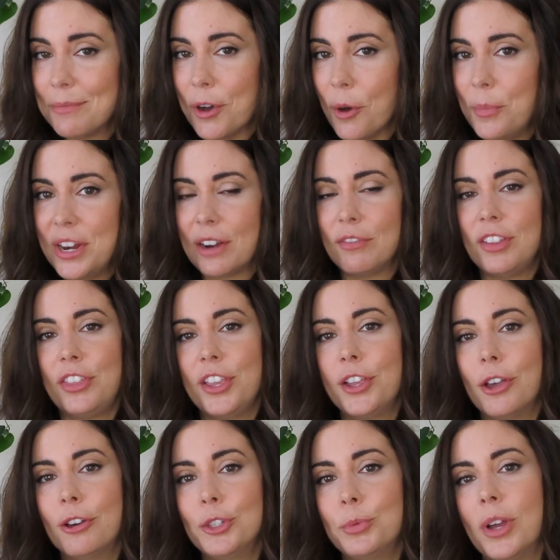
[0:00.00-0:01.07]
I'm hoping everything
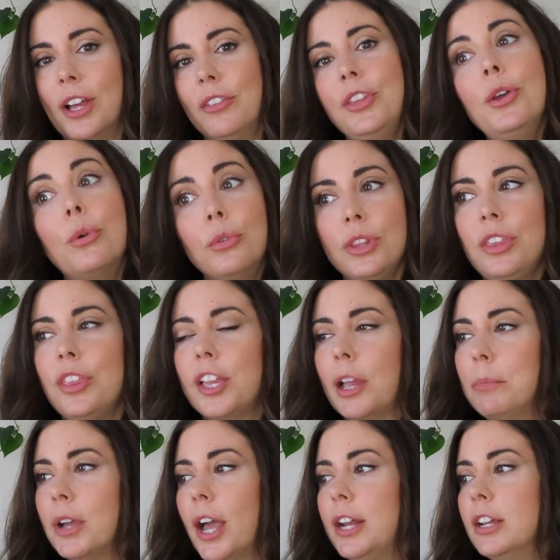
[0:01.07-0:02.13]
goes well. The only thing
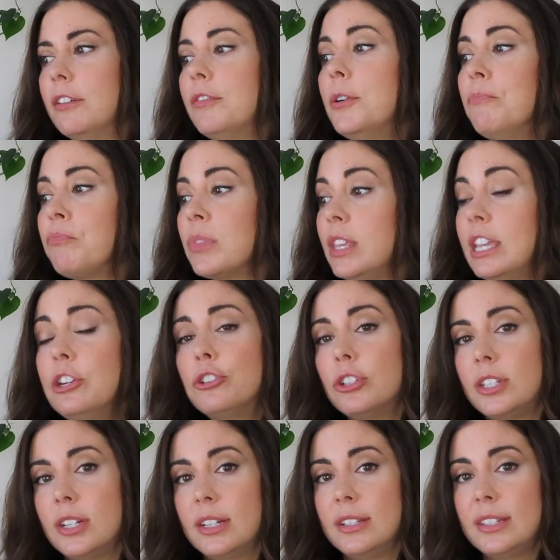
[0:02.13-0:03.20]
I'm kind of
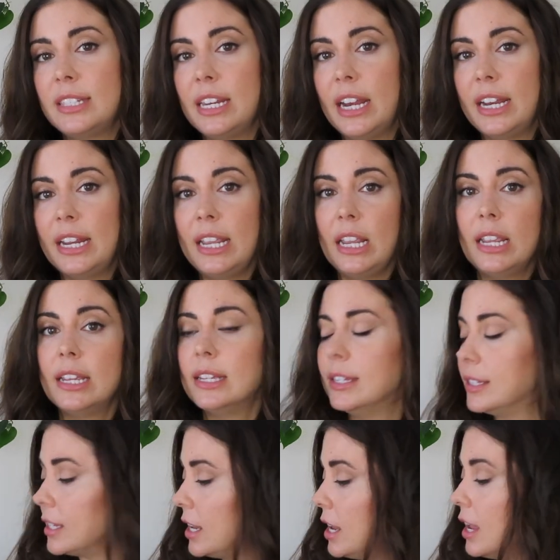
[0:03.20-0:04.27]
interested in seeing
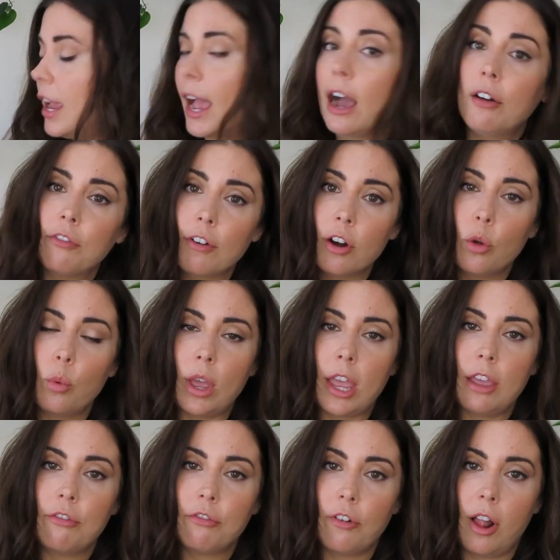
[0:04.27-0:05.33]
is how far
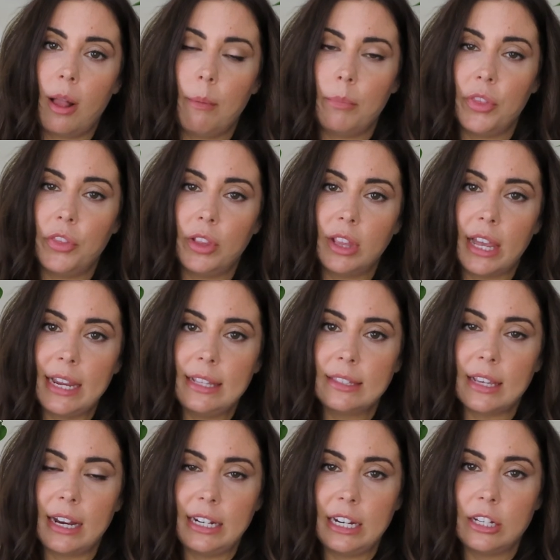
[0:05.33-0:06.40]
away from the
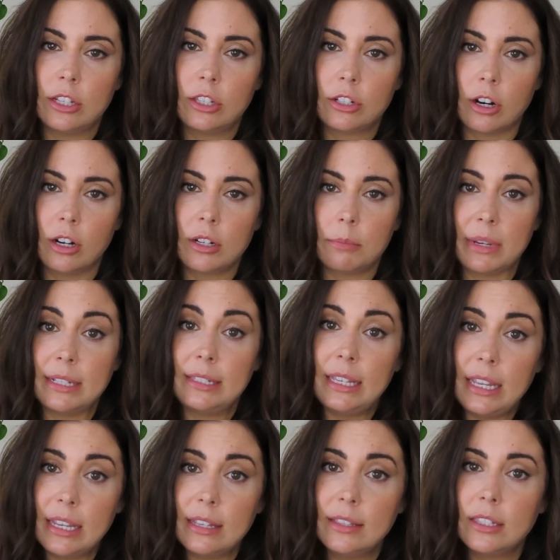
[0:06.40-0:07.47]
lights I need to start my
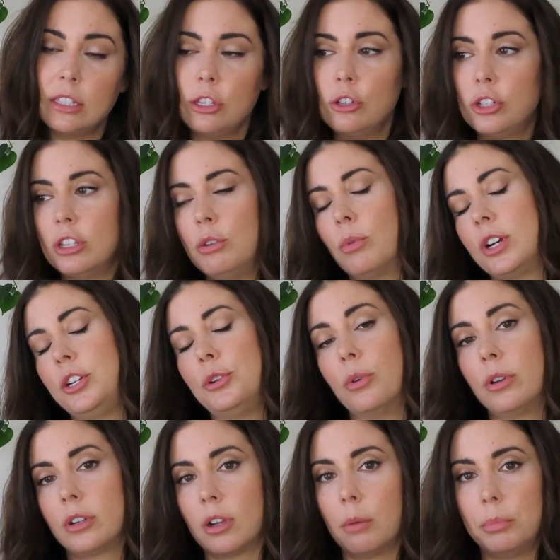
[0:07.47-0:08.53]
seeds. Usually you want to do
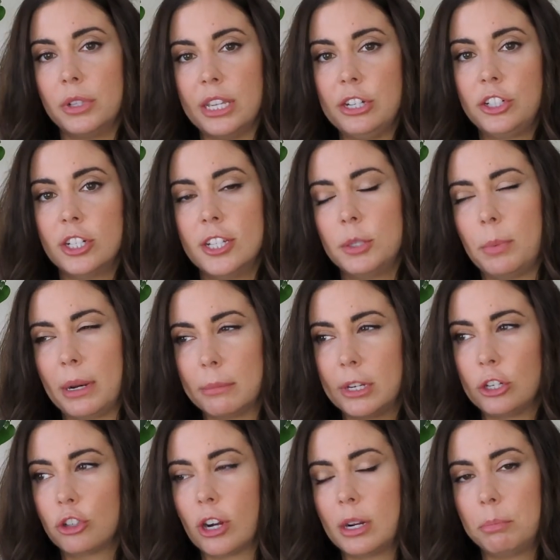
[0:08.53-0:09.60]
a couple inches, but I'm
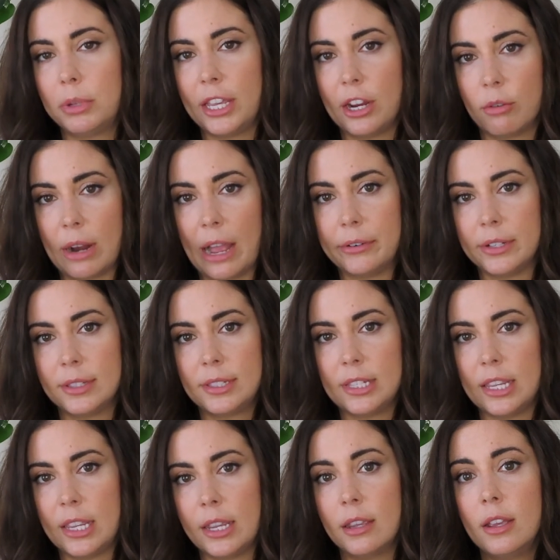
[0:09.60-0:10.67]
going to try to play around and
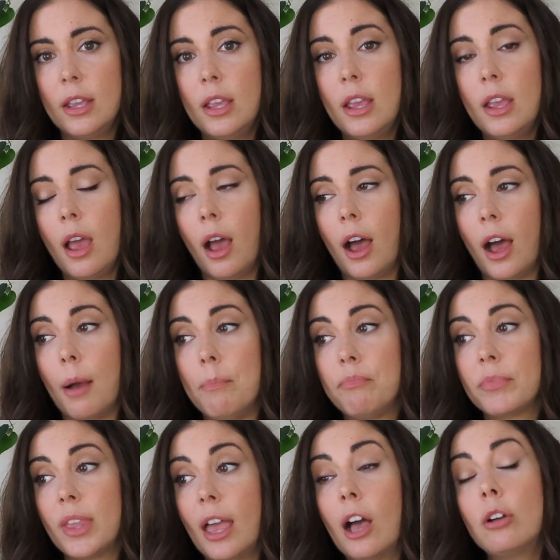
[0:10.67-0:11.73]
see
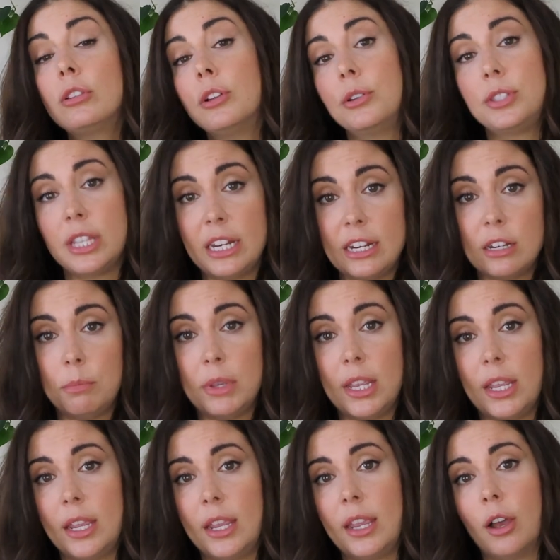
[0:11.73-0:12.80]
how close they need to
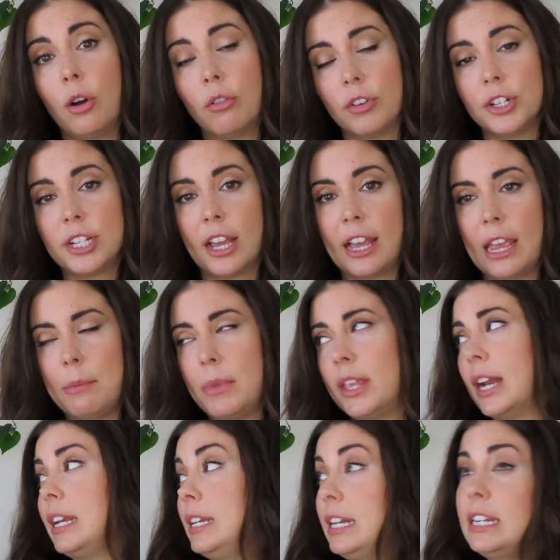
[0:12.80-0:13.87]
be over time. And
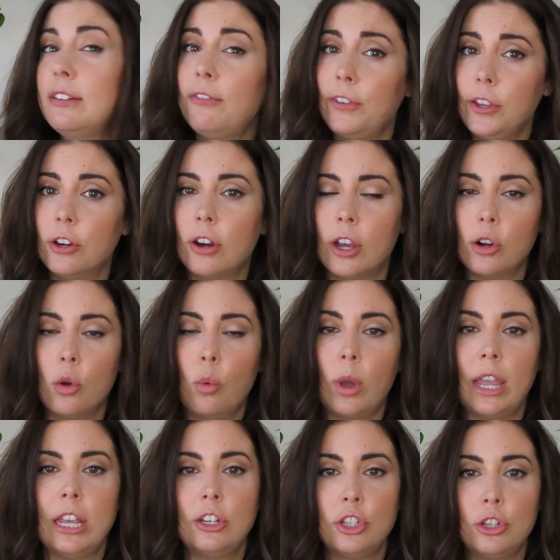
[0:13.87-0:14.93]
I need to figure out a
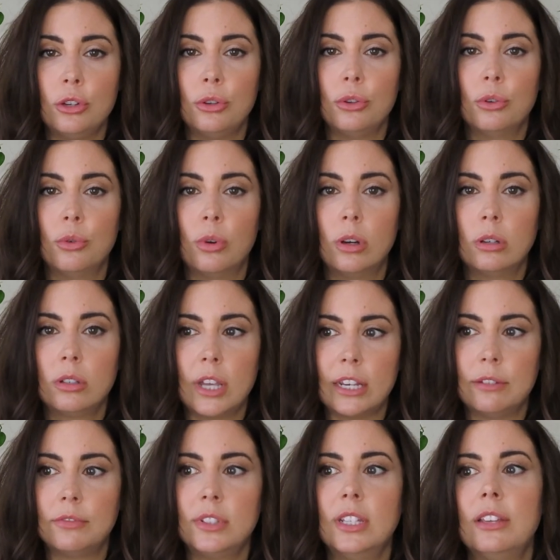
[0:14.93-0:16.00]
way to
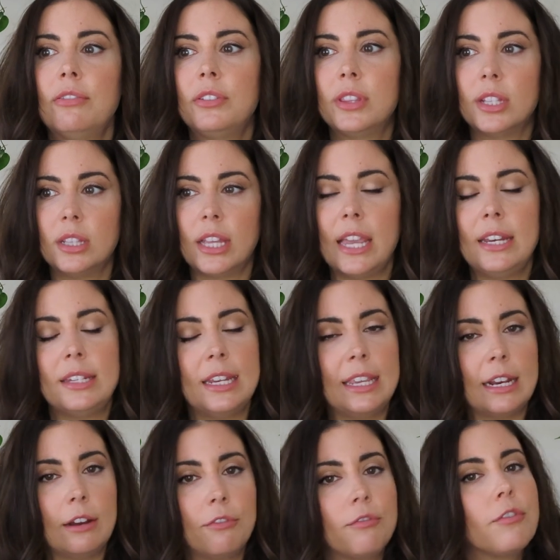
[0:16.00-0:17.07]
kind of lift the light to
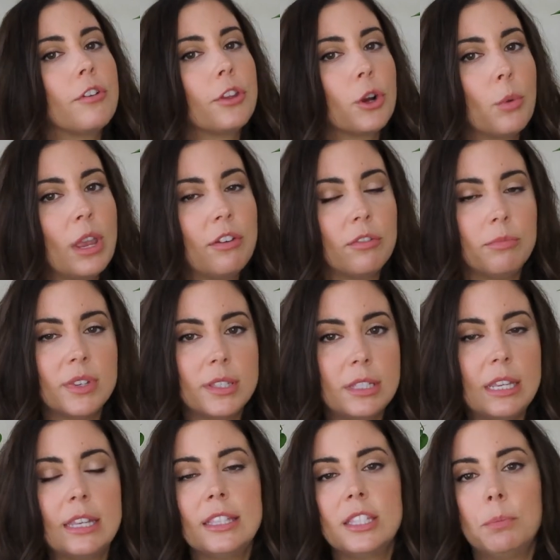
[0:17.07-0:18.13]
get it further away from the
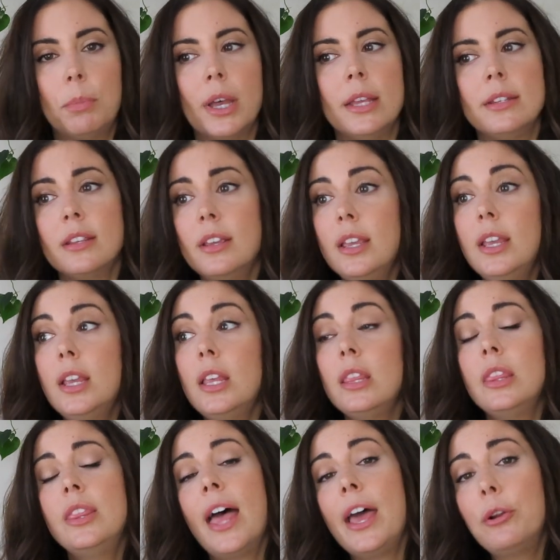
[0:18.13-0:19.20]
seeds, but
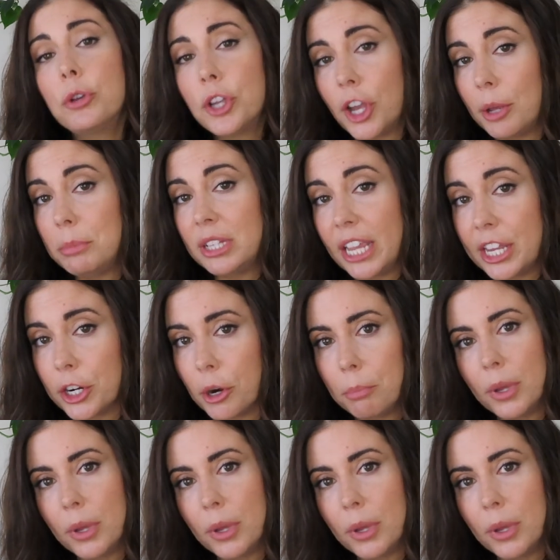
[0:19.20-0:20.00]
that'll come later.